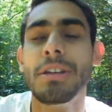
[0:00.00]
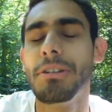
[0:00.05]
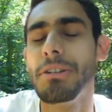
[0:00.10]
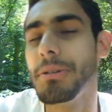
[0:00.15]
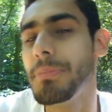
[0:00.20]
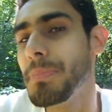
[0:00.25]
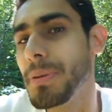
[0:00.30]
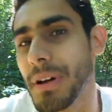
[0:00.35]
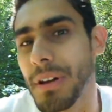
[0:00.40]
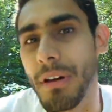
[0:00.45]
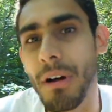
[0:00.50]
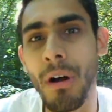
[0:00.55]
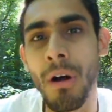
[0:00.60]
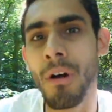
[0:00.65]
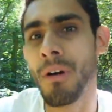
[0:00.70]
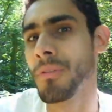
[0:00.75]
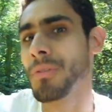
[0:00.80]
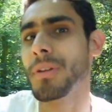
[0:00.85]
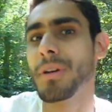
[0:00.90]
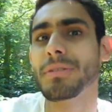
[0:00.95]
You put
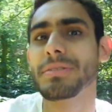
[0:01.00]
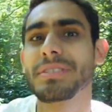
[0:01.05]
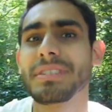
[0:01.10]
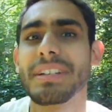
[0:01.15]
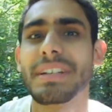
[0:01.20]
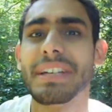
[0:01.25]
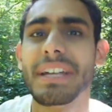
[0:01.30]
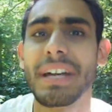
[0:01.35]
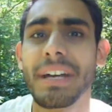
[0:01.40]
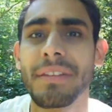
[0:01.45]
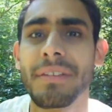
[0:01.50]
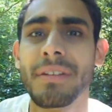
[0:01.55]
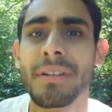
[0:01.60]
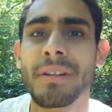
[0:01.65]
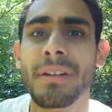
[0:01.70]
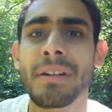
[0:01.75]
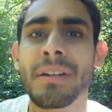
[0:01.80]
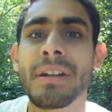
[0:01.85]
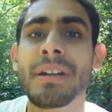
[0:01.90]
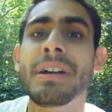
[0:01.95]
all those together,